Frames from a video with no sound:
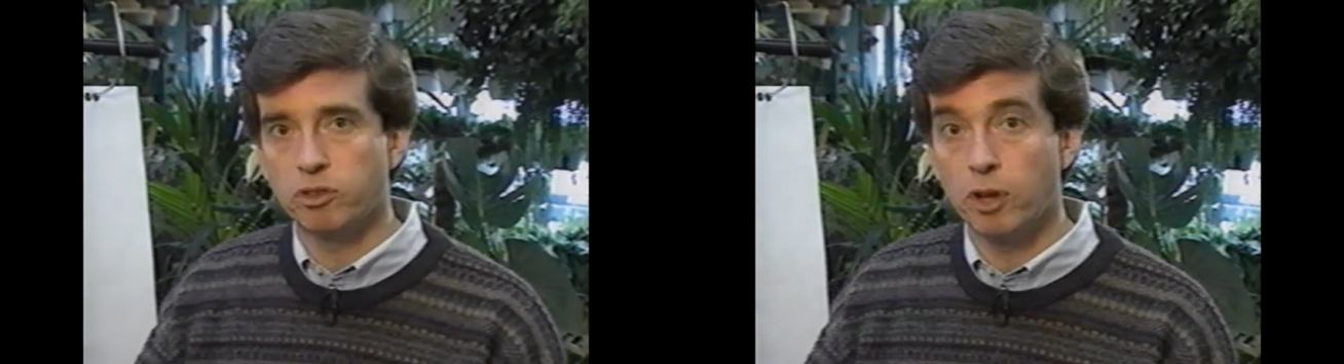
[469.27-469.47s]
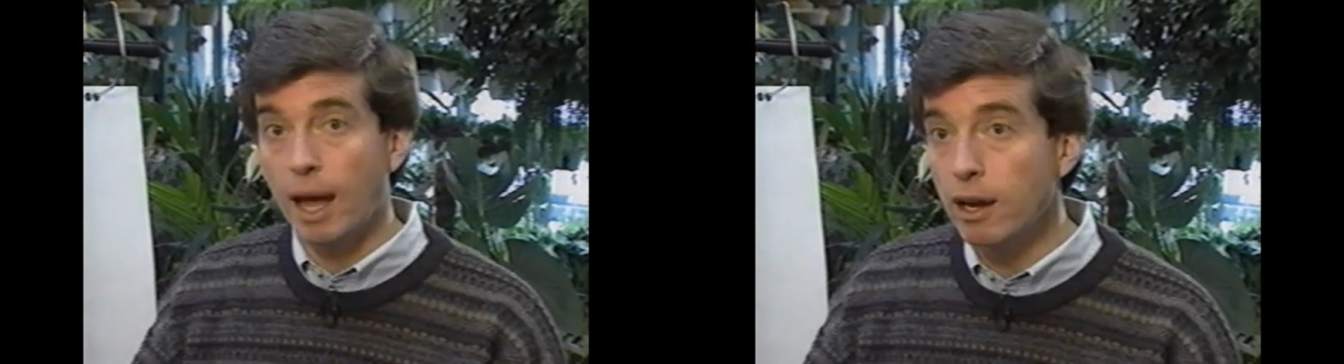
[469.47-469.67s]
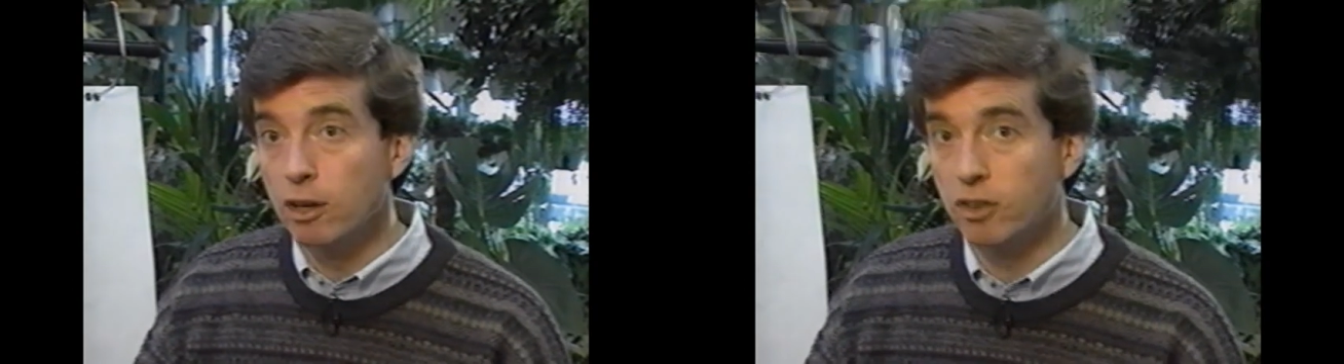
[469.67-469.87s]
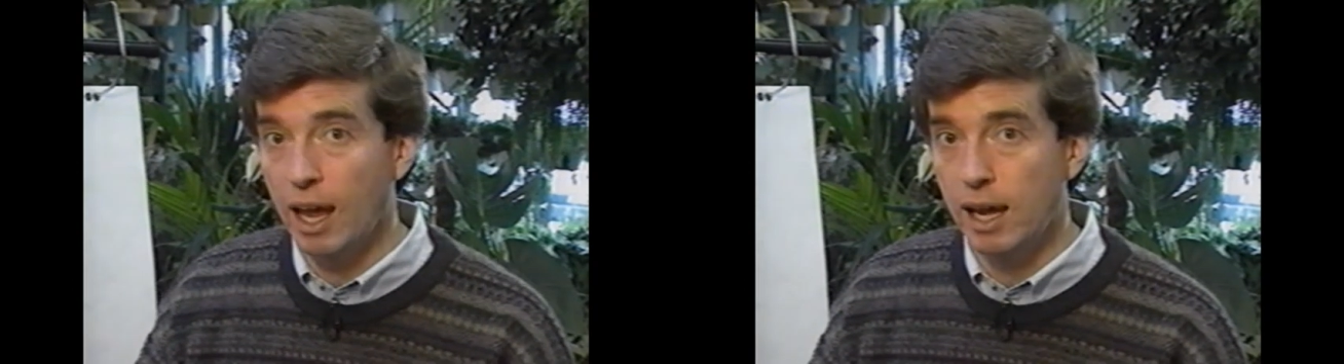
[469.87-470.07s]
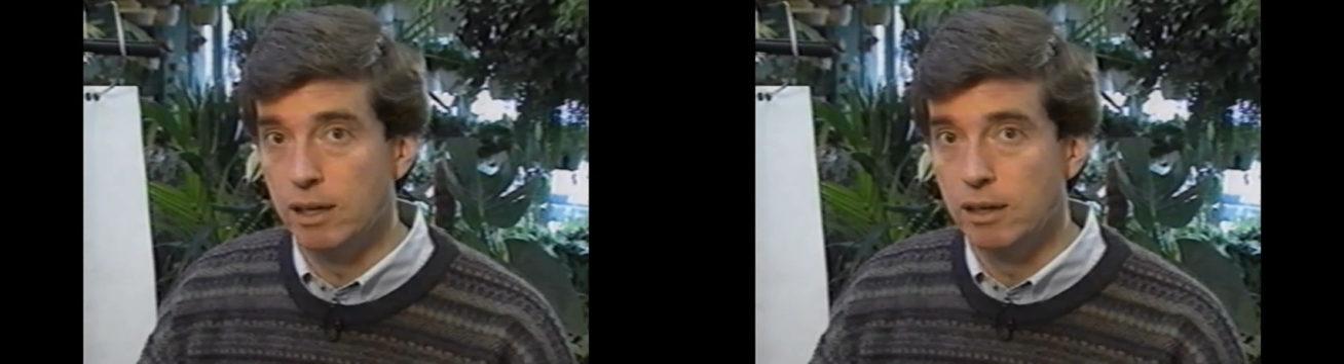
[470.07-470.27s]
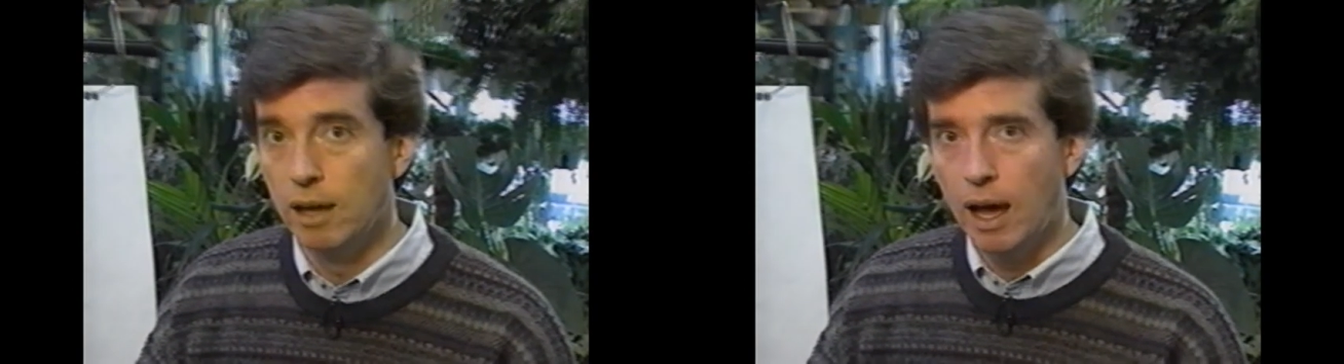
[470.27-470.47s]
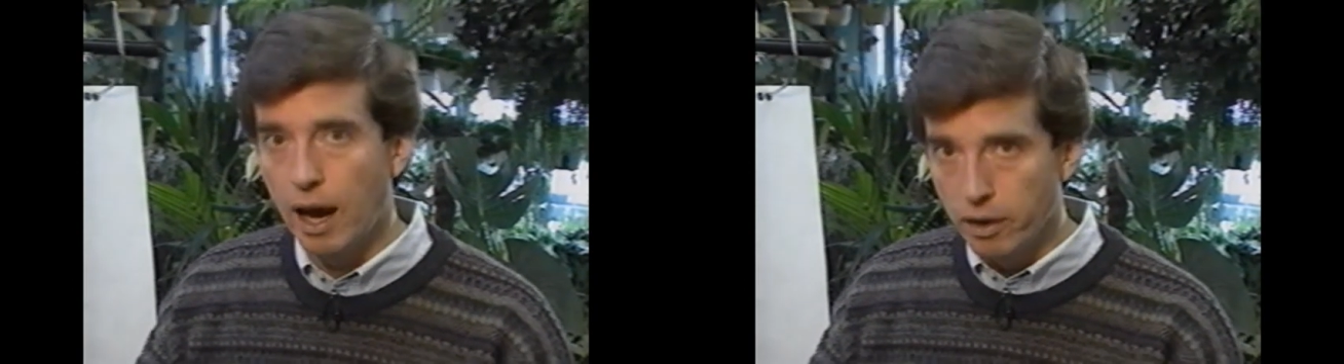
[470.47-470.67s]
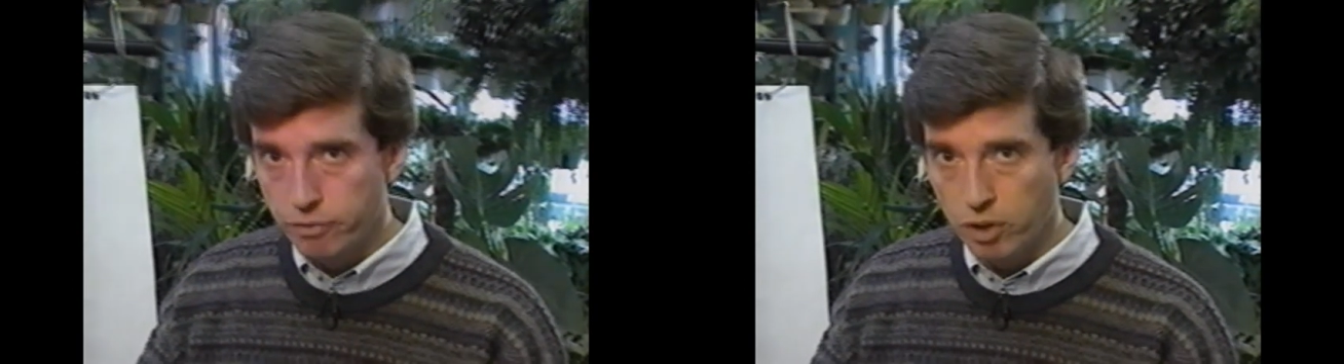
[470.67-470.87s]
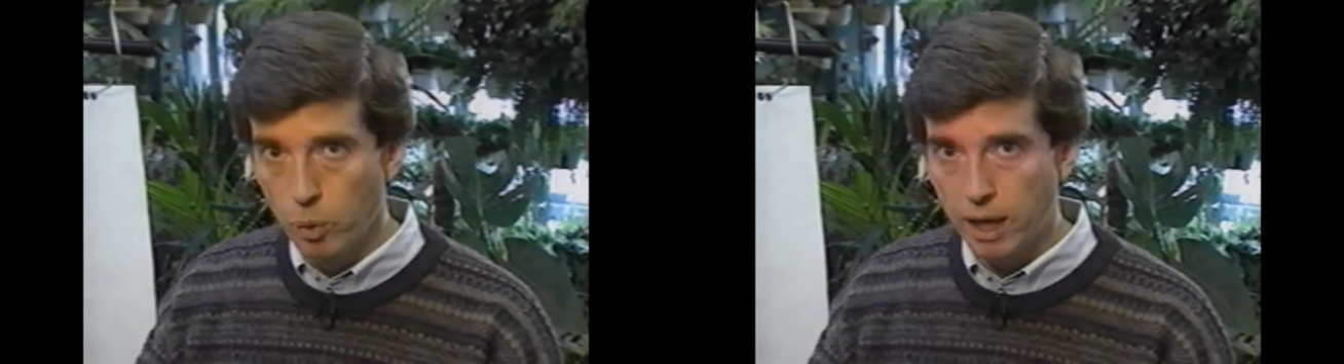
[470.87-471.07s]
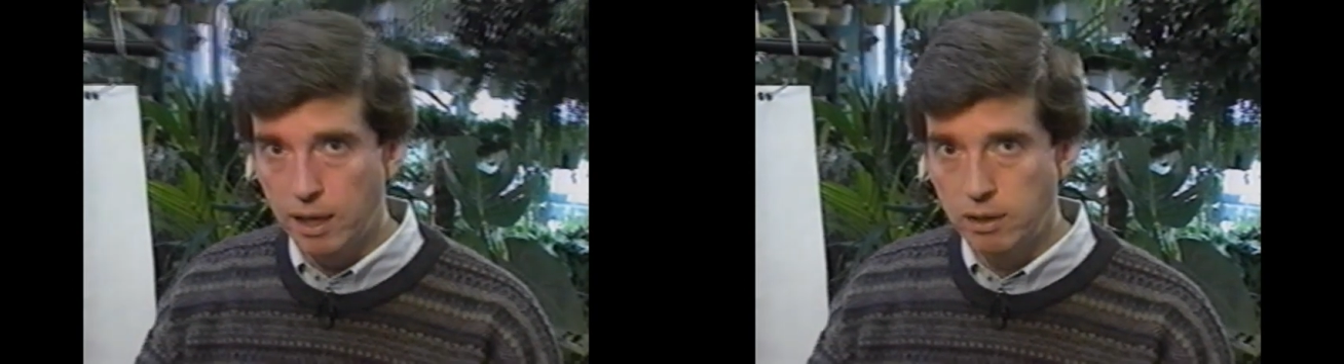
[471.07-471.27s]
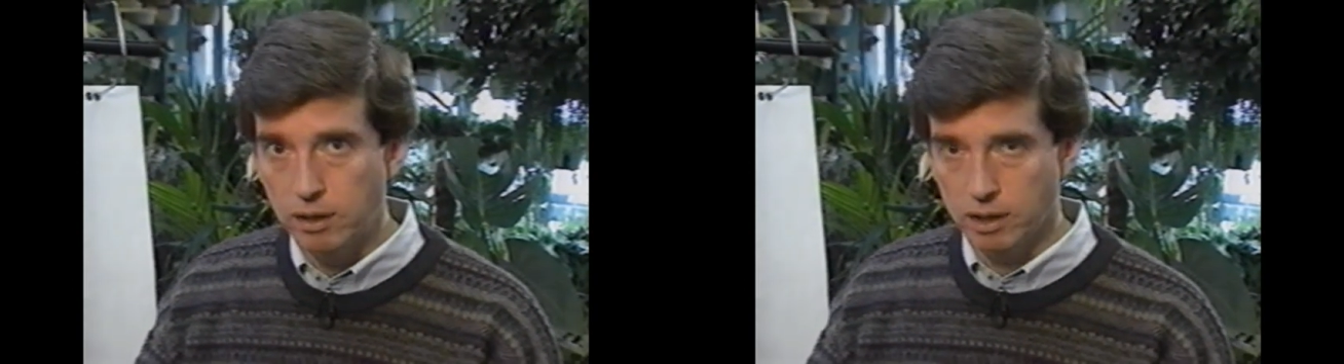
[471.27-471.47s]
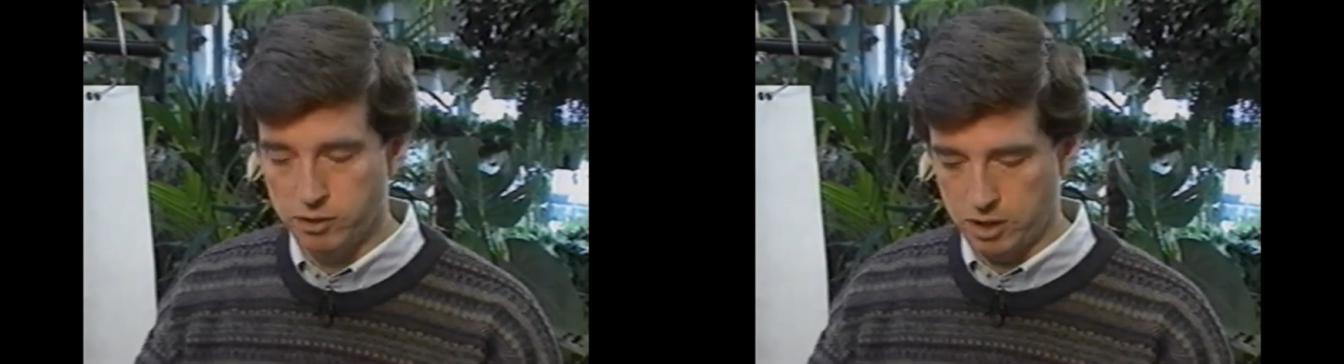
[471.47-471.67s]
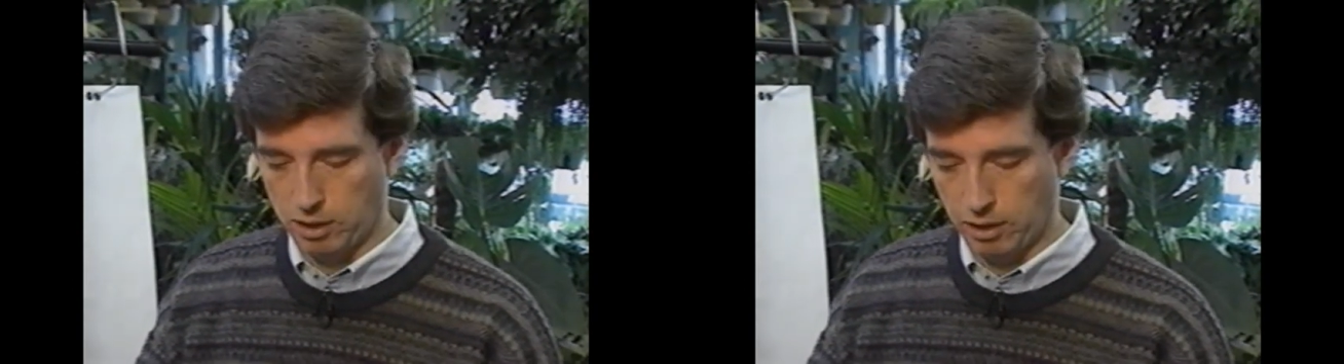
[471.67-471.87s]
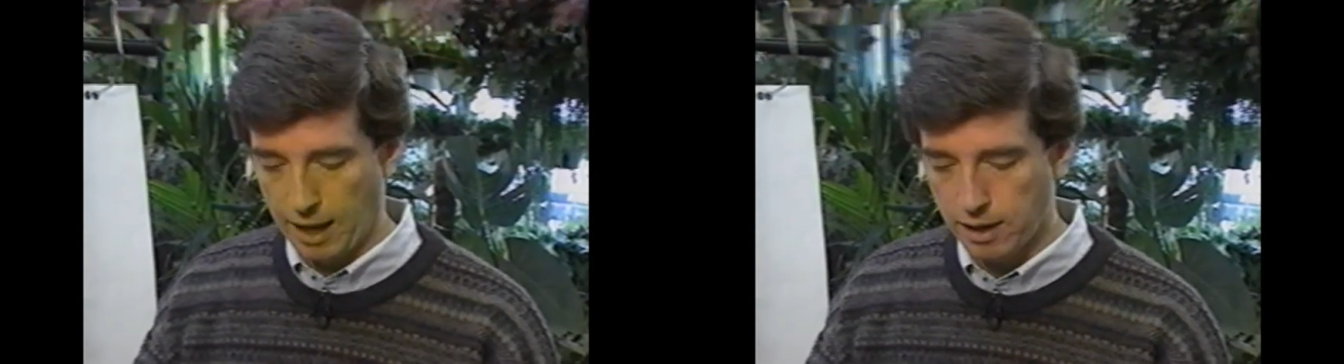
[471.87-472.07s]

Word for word: entertain out of the wind, consider that,